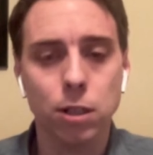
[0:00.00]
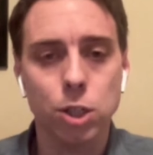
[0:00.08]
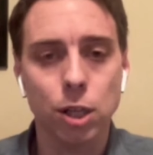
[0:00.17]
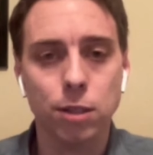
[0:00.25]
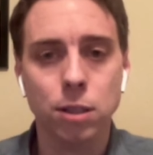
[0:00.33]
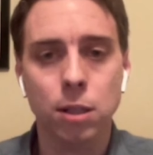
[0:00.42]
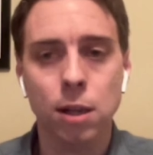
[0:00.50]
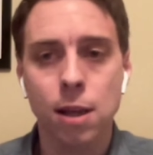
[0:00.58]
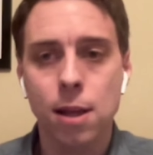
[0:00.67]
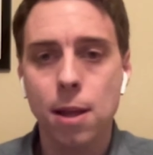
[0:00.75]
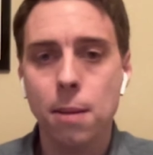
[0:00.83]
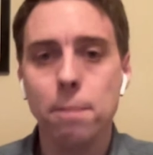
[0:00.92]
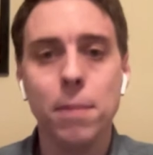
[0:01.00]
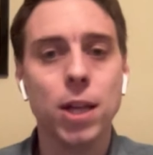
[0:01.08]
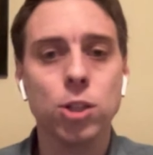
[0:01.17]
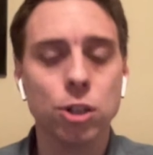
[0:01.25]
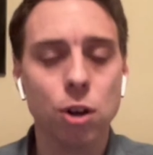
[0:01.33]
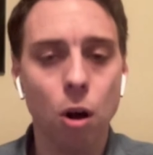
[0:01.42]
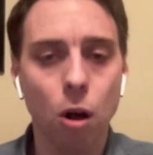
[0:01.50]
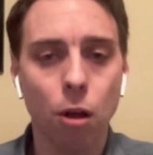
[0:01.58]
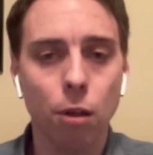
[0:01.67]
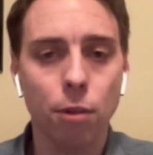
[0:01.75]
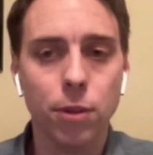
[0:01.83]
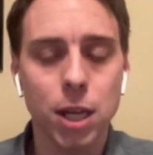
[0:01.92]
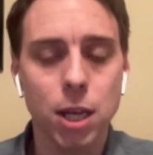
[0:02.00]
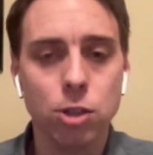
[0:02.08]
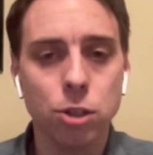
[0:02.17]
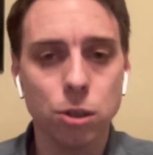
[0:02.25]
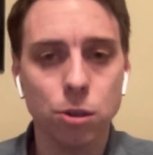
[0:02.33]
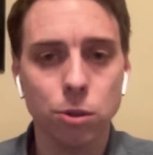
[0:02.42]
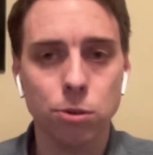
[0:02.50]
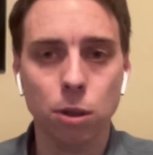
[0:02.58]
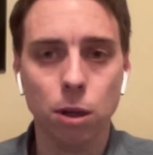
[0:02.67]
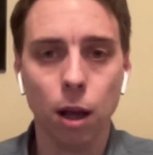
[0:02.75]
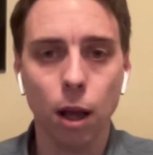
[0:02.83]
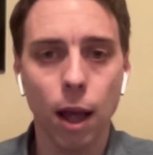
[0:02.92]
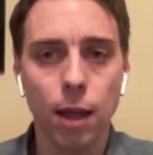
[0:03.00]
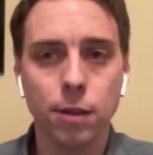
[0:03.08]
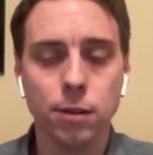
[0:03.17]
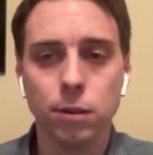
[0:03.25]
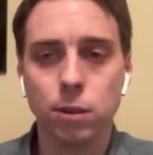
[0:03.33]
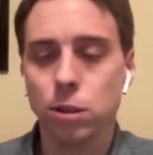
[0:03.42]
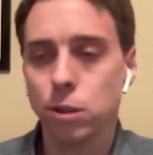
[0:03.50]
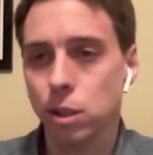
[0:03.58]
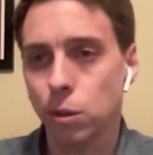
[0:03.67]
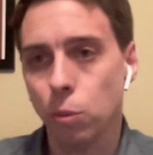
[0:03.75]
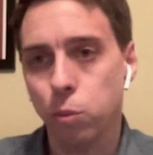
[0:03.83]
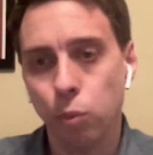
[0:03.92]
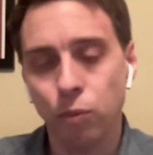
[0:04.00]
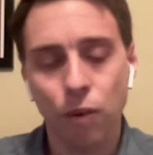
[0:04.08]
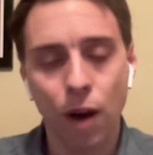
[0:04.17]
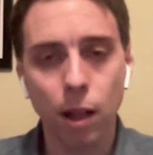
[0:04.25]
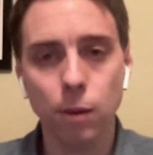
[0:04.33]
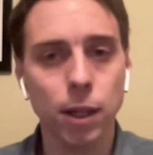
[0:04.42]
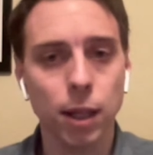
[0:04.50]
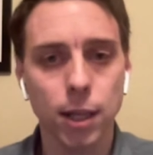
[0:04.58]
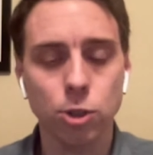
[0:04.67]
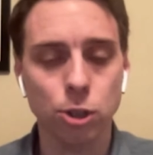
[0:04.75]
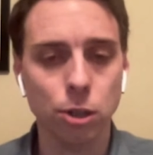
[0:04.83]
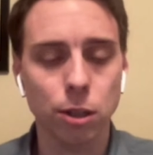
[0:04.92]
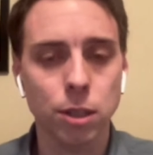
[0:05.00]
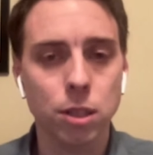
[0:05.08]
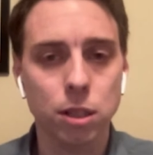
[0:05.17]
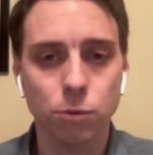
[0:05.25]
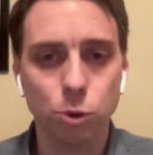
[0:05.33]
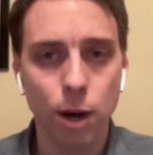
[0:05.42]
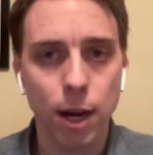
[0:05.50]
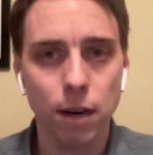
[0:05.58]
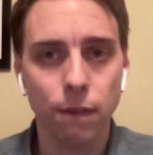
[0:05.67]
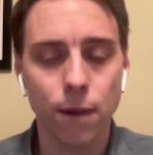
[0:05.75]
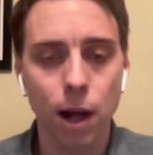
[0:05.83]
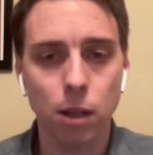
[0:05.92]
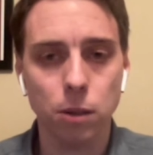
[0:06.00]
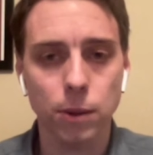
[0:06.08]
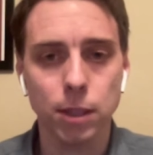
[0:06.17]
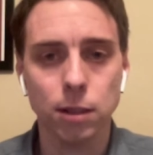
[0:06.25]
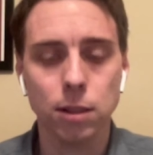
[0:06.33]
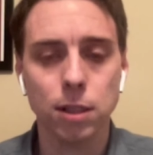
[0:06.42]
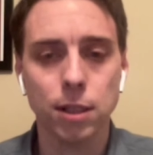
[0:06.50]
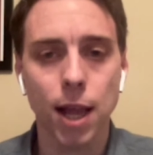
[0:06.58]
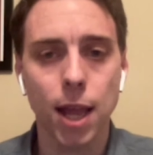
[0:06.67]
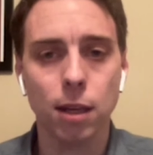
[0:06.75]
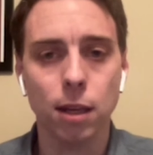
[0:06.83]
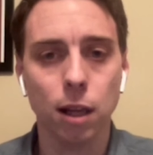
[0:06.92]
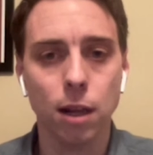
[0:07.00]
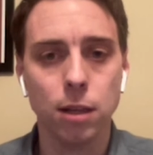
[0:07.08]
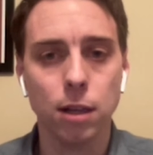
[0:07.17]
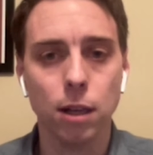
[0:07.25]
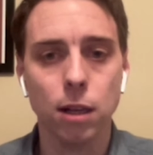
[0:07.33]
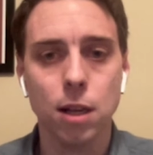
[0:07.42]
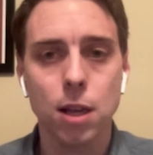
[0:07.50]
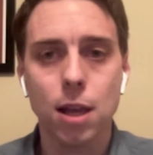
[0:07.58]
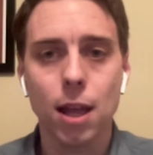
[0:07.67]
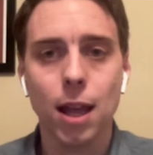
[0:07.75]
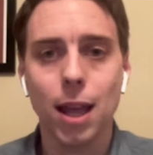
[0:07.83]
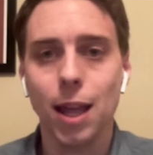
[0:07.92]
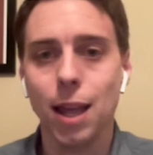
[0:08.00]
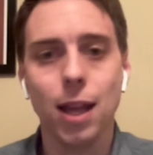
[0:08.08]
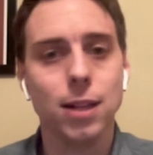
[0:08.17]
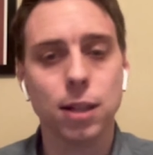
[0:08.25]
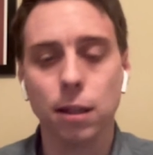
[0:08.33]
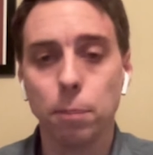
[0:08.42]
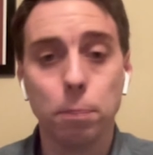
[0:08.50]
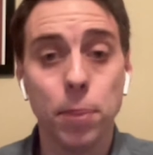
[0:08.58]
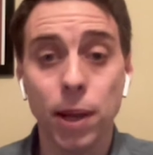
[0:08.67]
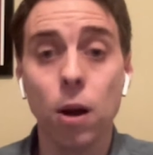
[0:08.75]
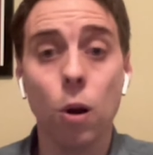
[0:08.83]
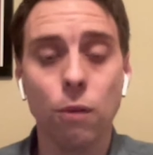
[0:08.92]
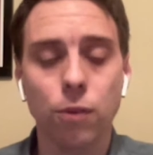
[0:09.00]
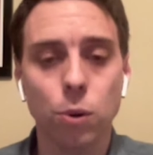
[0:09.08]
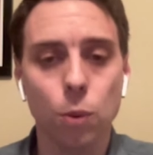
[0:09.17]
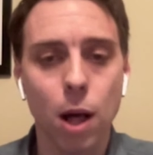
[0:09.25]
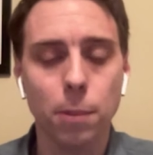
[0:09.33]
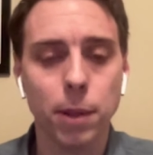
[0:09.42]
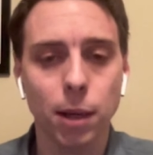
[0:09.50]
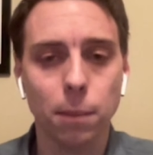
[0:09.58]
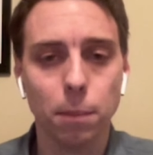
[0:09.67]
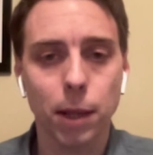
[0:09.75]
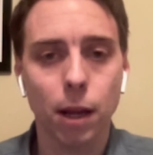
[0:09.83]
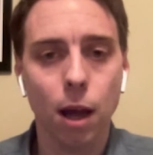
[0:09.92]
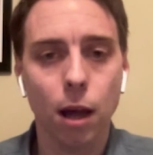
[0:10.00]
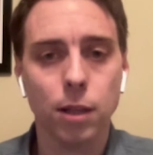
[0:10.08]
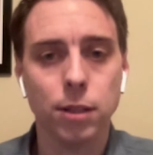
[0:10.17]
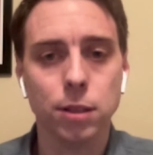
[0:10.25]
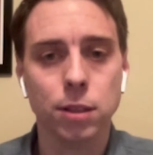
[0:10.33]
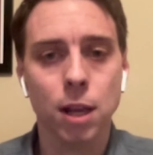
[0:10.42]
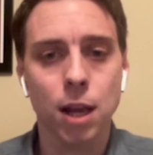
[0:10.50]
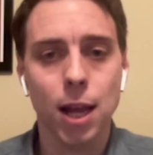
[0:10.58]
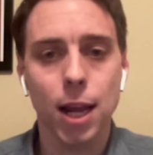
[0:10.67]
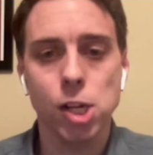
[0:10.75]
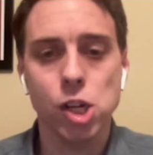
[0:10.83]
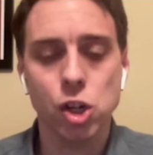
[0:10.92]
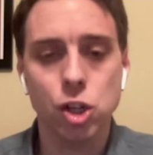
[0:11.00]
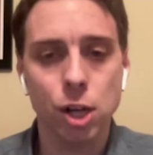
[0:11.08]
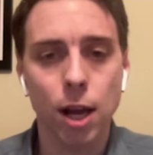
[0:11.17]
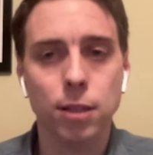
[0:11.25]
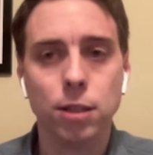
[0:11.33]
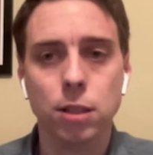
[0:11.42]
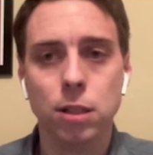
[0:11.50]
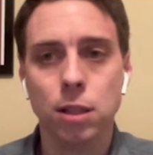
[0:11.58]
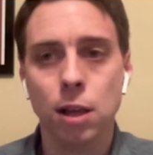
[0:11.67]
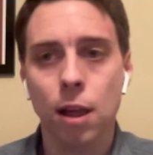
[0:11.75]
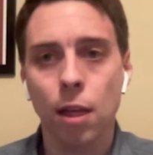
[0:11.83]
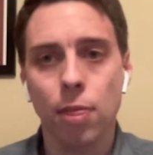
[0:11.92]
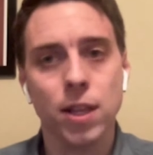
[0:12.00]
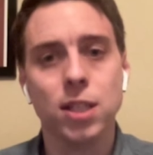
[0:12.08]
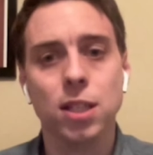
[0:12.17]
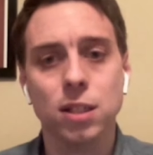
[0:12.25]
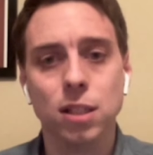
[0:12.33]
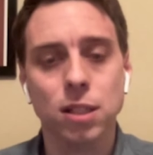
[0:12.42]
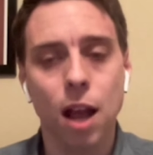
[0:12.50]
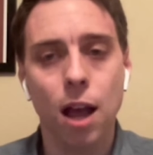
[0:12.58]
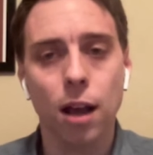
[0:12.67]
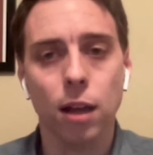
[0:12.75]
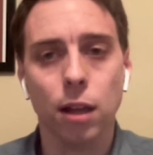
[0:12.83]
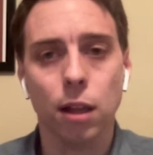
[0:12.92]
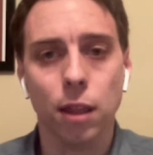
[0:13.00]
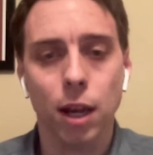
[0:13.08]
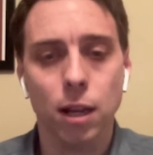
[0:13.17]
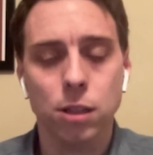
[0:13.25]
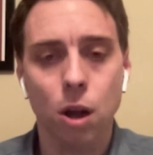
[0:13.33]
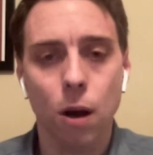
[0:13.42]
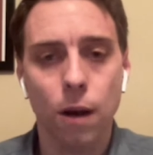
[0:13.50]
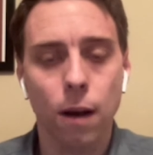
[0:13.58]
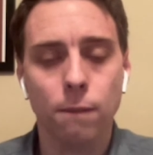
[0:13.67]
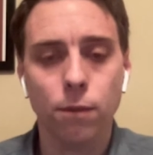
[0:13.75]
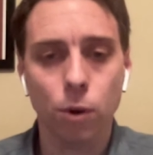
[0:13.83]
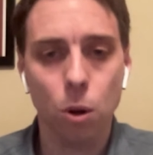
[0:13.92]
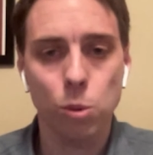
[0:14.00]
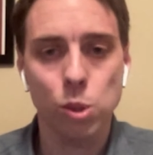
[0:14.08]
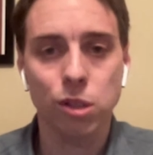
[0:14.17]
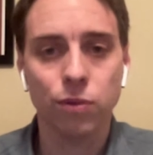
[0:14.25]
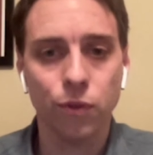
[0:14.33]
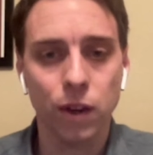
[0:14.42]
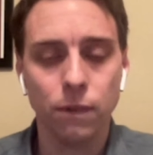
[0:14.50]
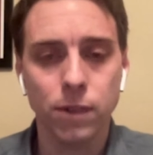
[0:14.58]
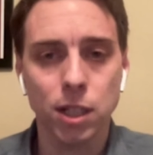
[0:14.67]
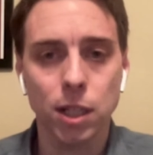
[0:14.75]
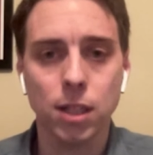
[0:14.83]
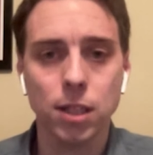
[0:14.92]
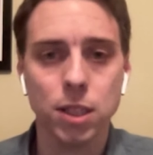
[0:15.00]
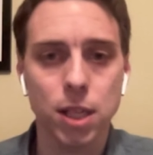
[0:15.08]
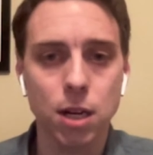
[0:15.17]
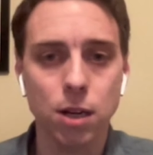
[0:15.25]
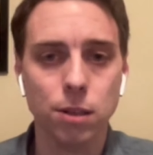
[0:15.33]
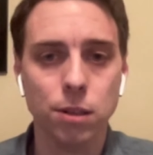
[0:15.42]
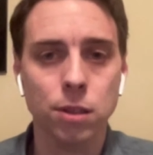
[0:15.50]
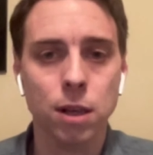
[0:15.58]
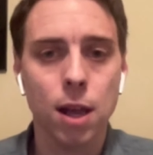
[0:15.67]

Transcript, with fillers: to just mention all the issues and to follow it like journalists have tried to follow it today in London, it's a bit overwhelming because it's just this is a saga that has gone on for almost 15 years.